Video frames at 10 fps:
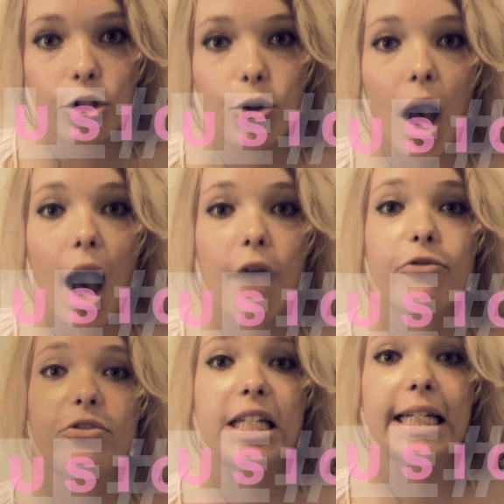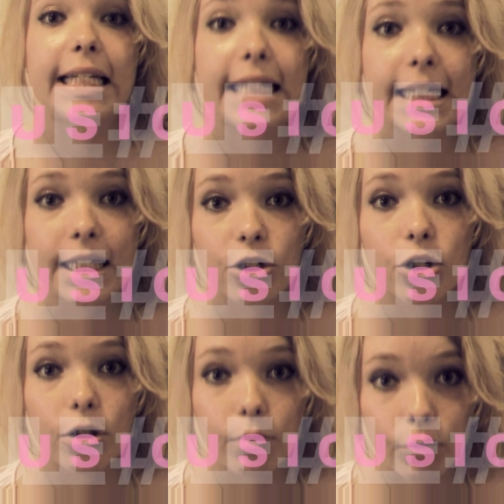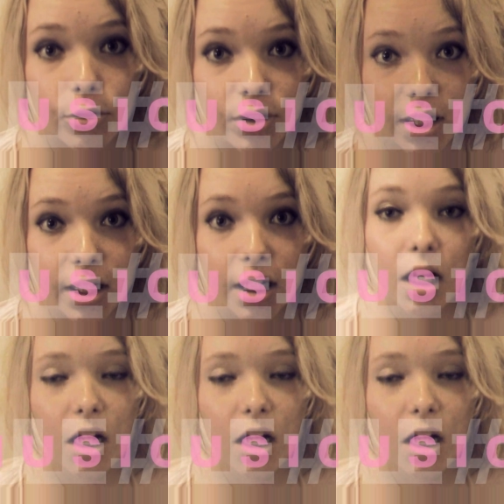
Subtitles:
You have to listen to the music.